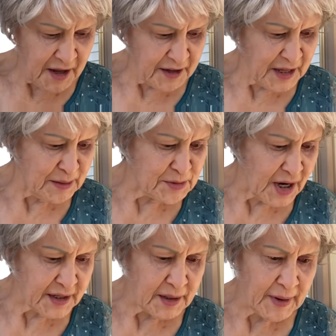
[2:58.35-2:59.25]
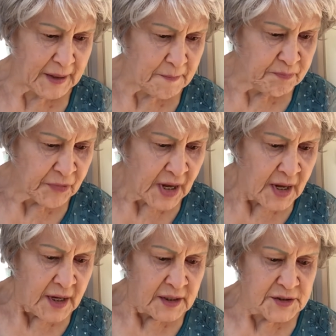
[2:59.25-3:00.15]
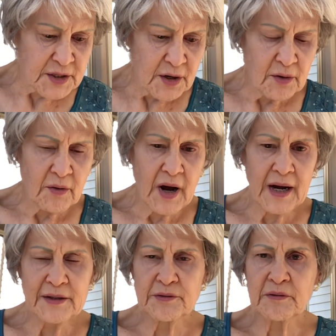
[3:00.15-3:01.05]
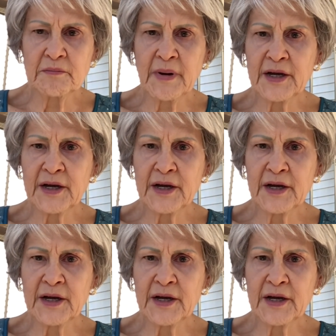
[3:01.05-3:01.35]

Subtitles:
keep talking about it. So my